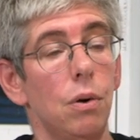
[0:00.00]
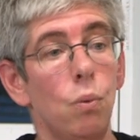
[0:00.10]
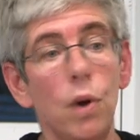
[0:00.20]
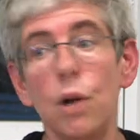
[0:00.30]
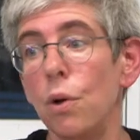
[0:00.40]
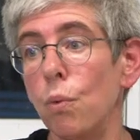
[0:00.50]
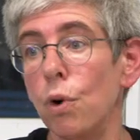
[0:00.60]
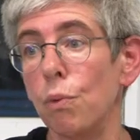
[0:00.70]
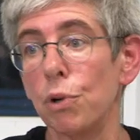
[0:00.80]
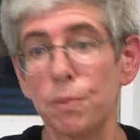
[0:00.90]
we
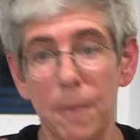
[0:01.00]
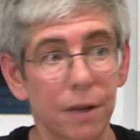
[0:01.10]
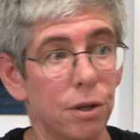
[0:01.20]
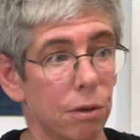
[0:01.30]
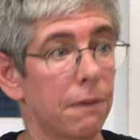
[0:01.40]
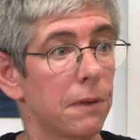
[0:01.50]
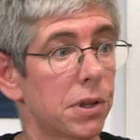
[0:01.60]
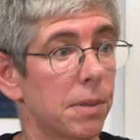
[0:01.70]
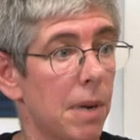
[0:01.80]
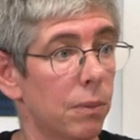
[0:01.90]
will respect your
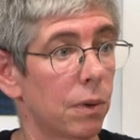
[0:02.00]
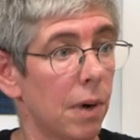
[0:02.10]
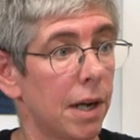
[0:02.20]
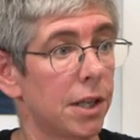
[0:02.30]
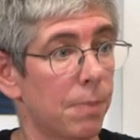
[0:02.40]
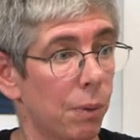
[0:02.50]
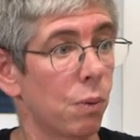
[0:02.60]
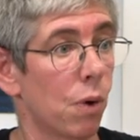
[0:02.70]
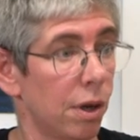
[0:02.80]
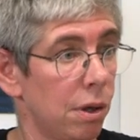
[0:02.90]
First Amendment rights, but
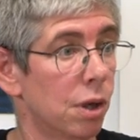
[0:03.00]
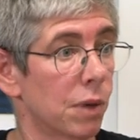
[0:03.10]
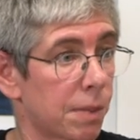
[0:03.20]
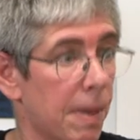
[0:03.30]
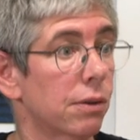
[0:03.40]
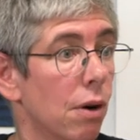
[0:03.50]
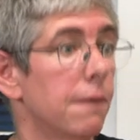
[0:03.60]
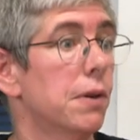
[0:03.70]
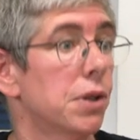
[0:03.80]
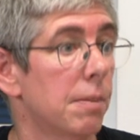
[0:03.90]
we want you to respect our
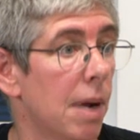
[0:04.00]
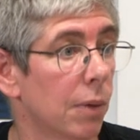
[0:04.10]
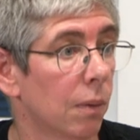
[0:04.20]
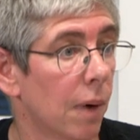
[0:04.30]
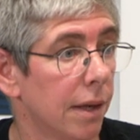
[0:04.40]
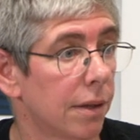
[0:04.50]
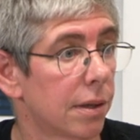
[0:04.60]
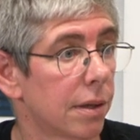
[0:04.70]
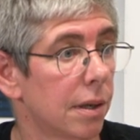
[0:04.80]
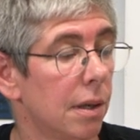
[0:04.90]
First Amendment
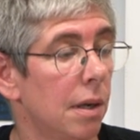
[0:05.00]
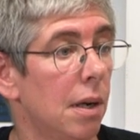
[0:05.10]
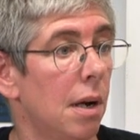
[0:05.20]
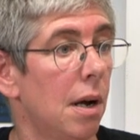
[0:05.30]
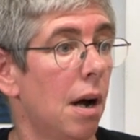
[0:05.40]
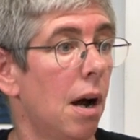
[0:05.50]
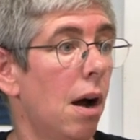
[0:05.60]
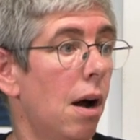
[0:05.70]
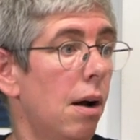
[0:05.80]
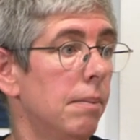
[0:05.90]
rights.
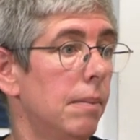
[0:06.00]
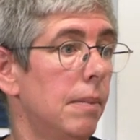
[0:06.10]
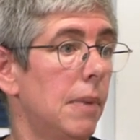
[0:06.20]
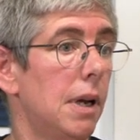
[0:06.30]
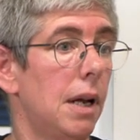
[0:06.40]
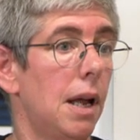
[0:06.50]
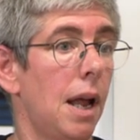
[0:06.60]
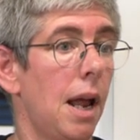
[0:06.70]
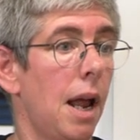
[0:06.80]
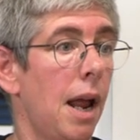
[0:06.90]
Um,
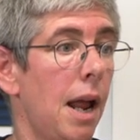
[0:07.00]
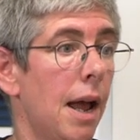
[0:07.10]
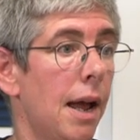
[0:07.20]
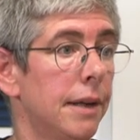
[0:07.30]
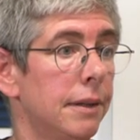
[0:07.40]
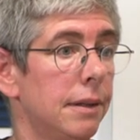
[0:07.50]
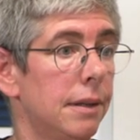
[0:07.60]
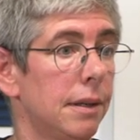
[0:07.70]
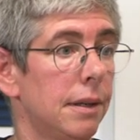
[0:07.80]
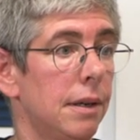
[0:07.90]

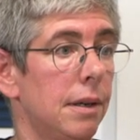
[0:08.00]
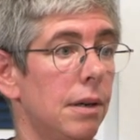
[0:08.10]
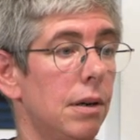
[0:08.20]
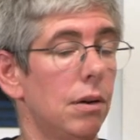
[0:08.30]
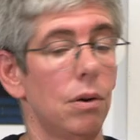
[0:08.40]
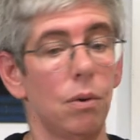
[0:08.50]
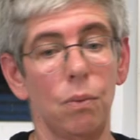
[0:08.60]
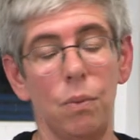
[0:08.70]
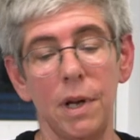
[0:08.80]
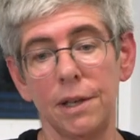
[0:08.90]
and
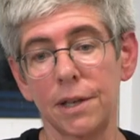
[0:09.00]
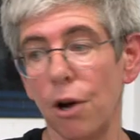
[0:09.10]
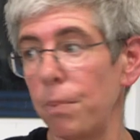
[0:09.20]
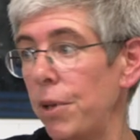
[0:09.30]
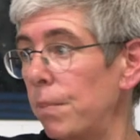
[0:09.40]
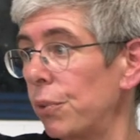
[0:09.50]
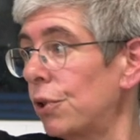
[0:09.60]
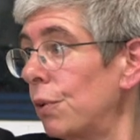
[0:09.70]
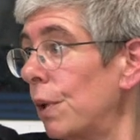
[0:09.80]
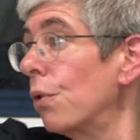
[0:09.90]
we tell people
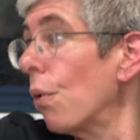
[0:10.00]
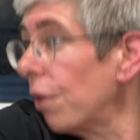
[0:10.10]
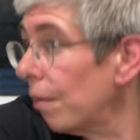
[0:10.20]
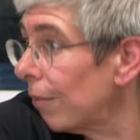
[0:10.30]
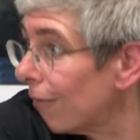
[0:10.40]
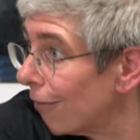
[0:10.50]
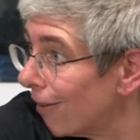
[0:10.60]
to ignore them.